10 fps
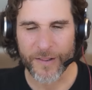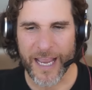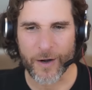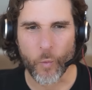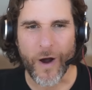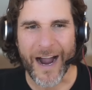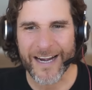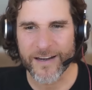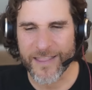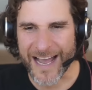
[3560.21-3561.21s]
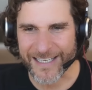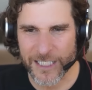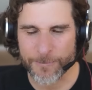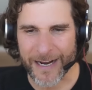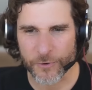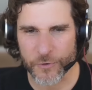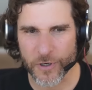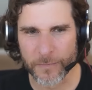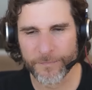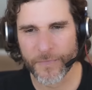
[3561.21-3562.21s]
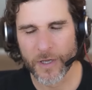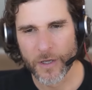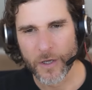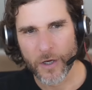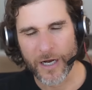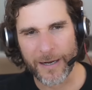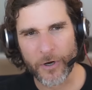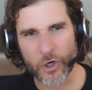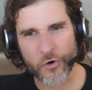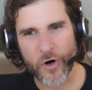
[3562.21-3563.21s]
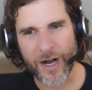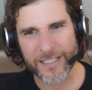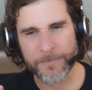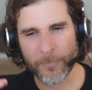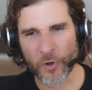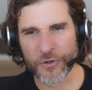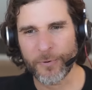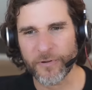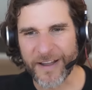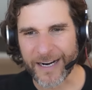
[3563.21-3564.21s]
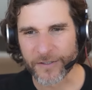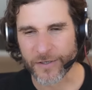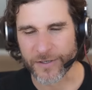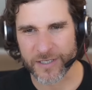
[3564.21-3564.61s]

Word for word: And widen that spectrum um, across multiple vectors.